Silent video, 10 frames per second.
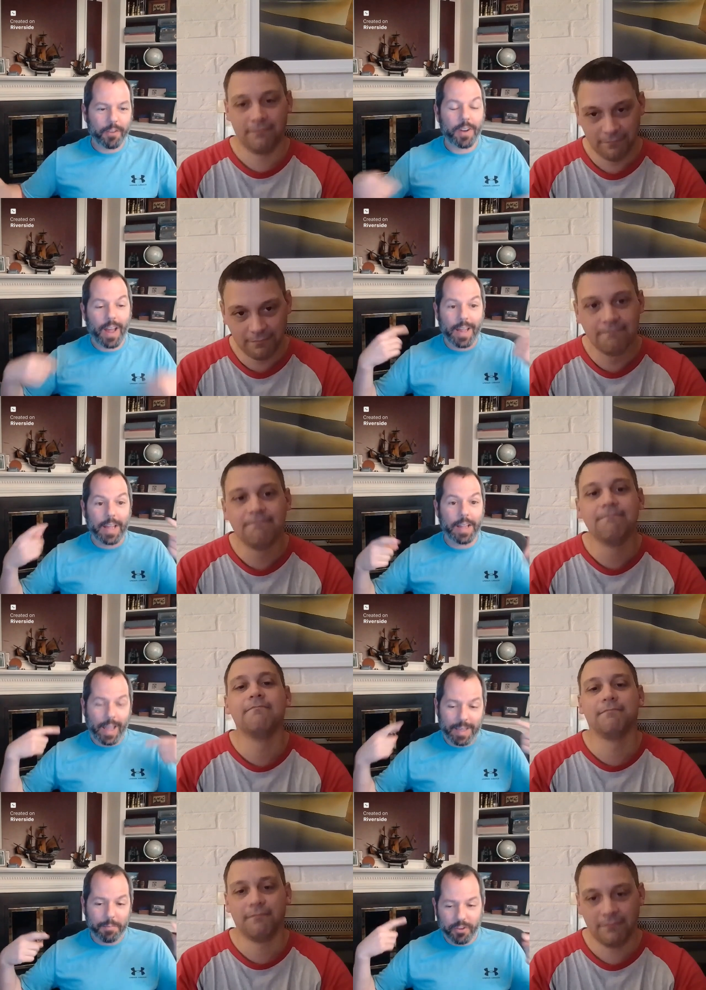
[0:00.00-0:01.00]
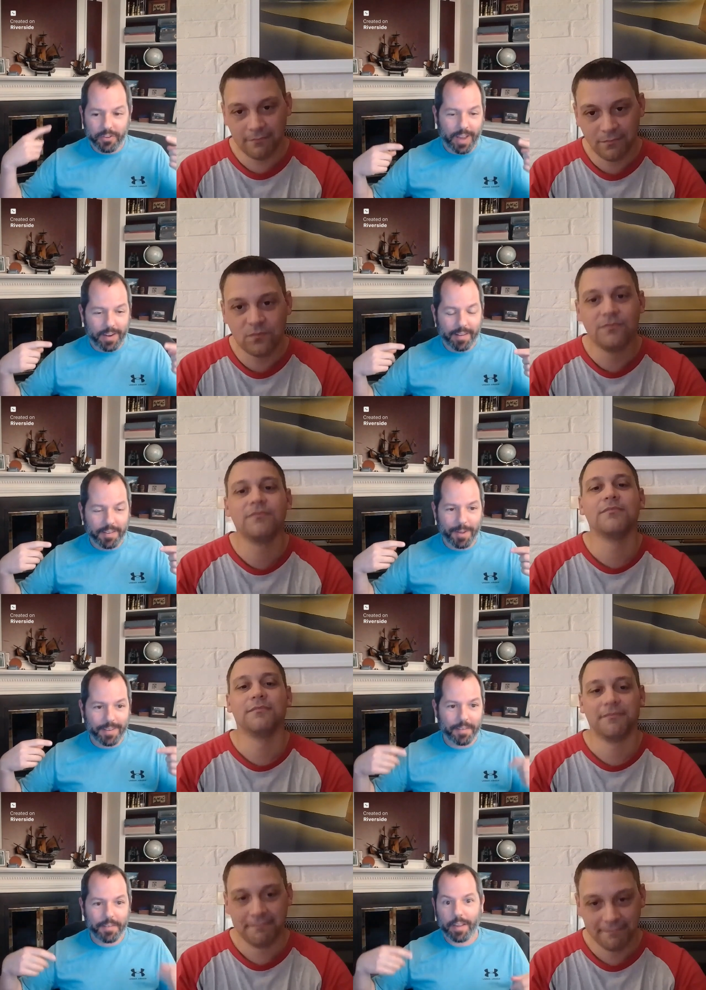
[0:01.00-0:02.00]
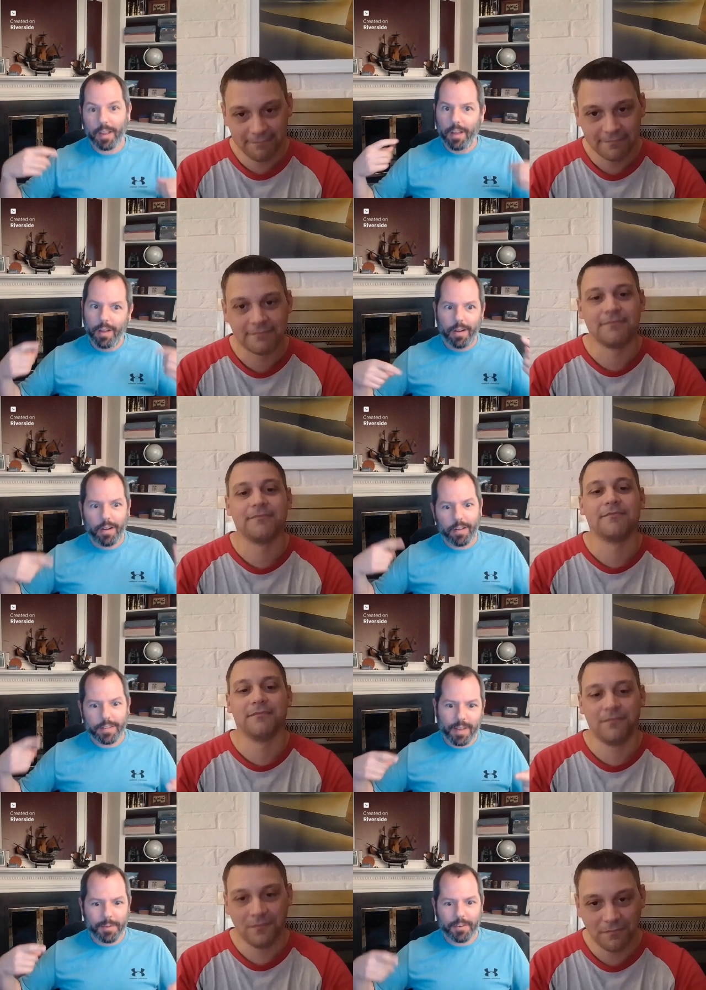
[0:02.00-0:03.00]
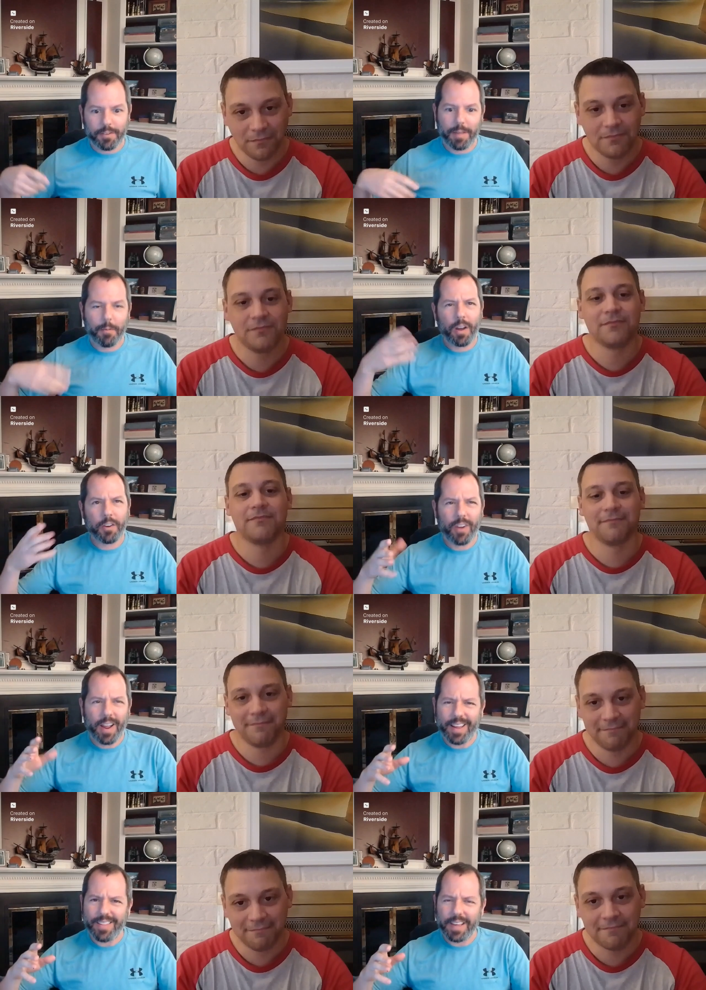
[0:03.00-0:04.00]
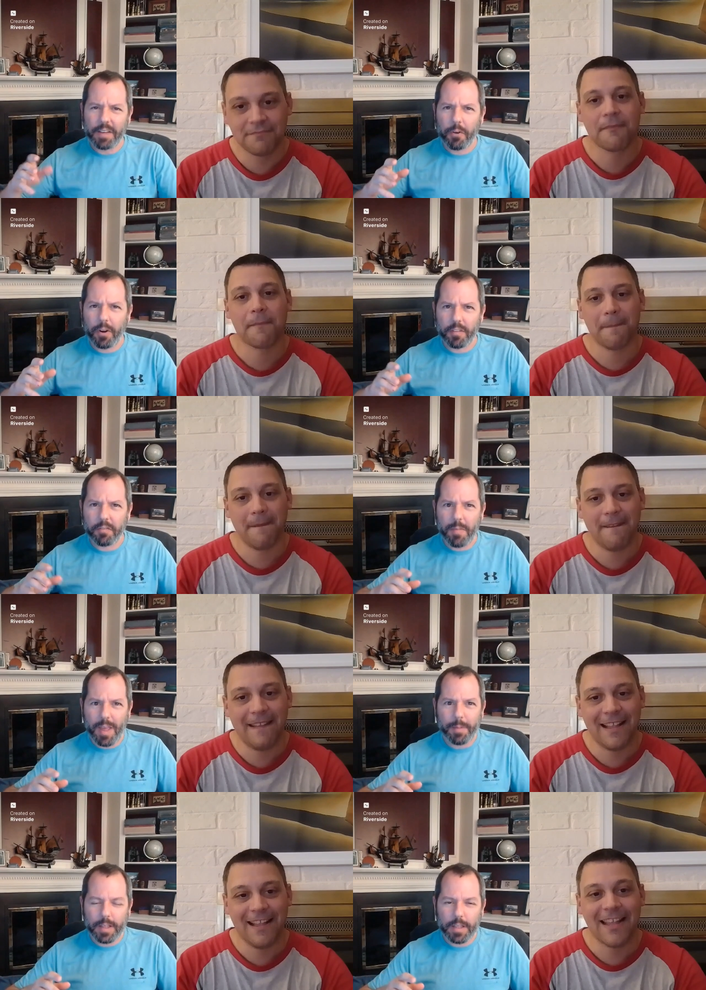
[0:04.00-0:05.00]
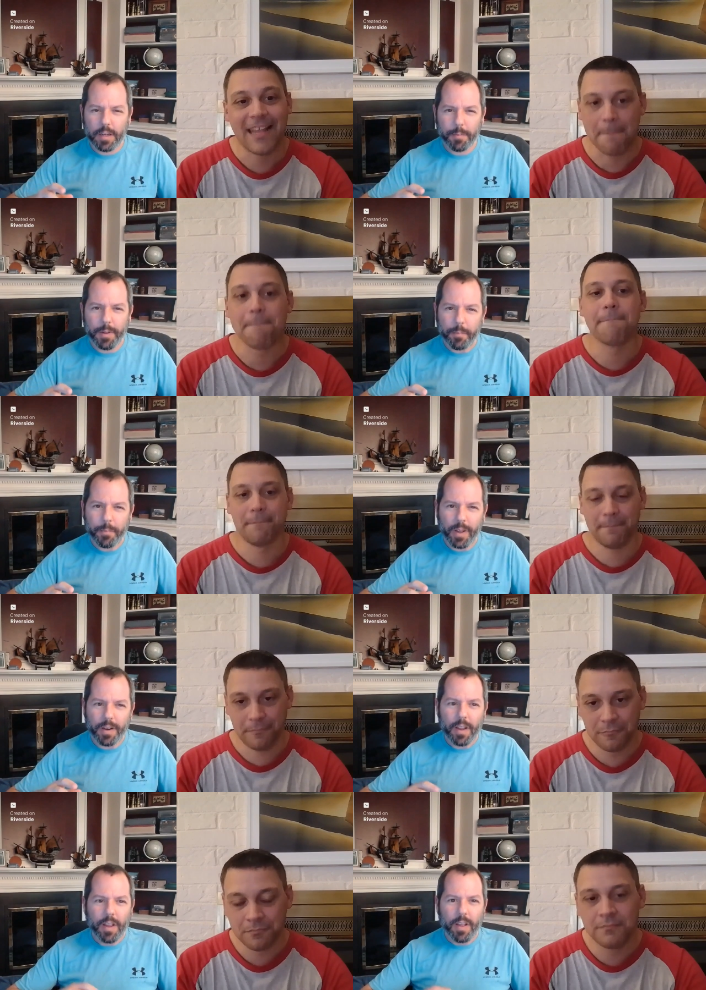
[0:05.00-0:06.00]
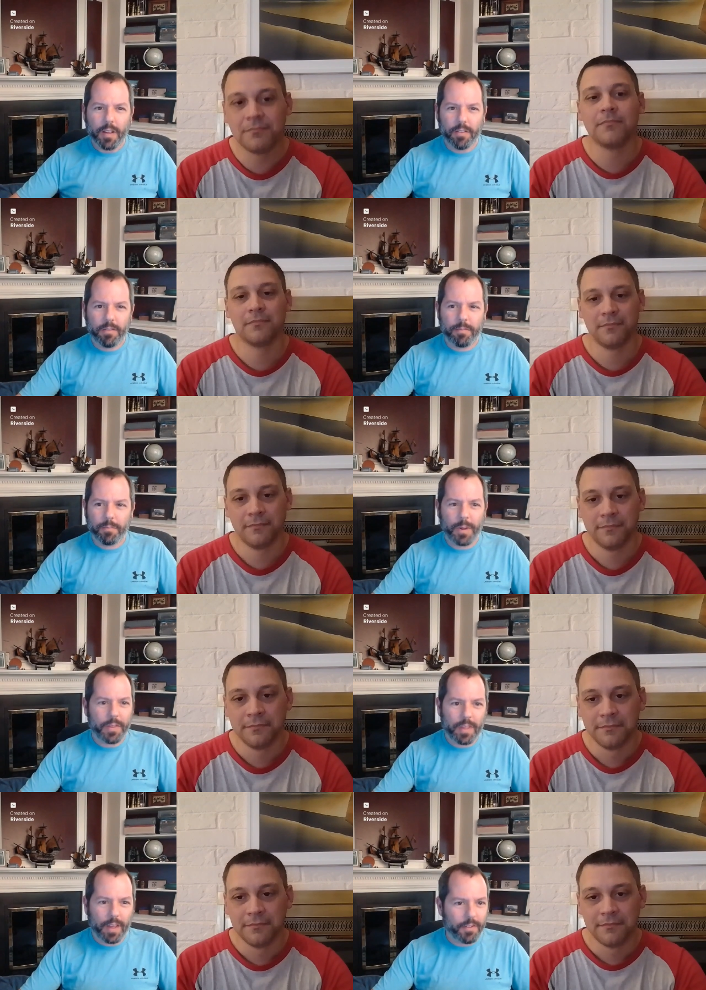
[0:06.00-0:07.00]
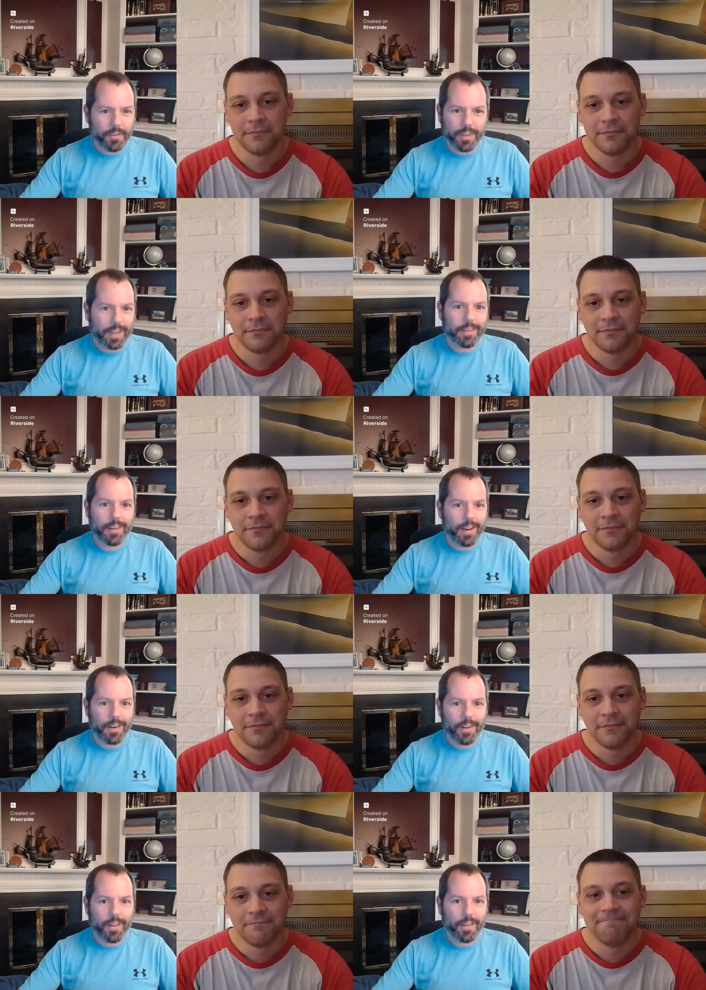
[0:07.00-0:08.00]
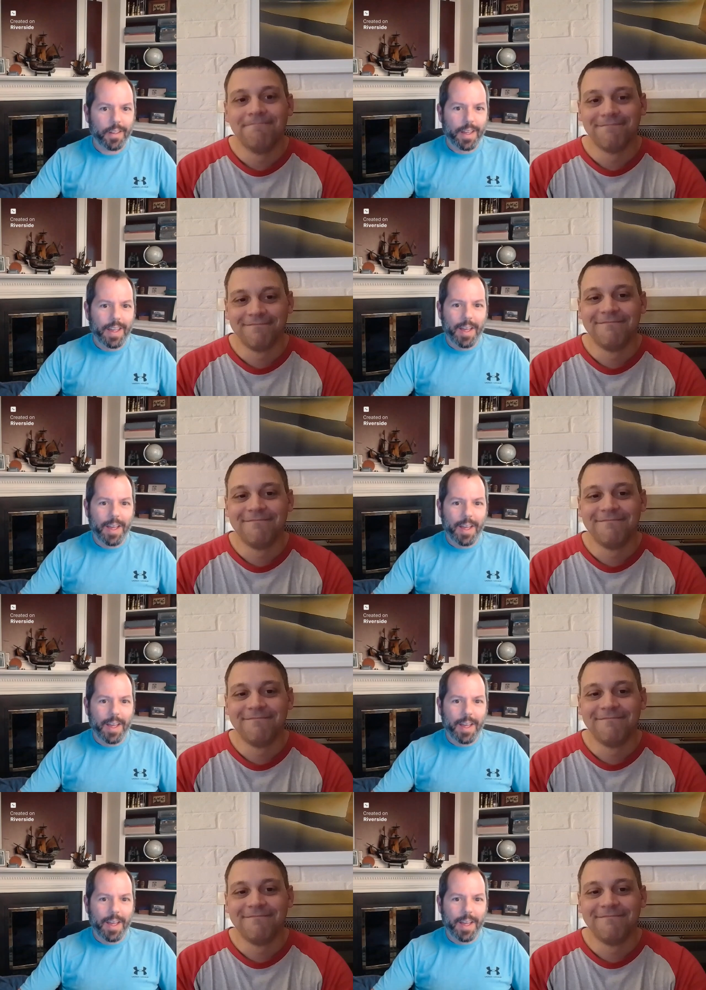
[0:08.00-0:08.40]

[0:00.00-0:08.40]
Speaker 1: location. I, I keep just kind of asking myself, like, all these companies' name OnTrac, I think I've heard of maybe a little yep. bit, but but the others like not at all.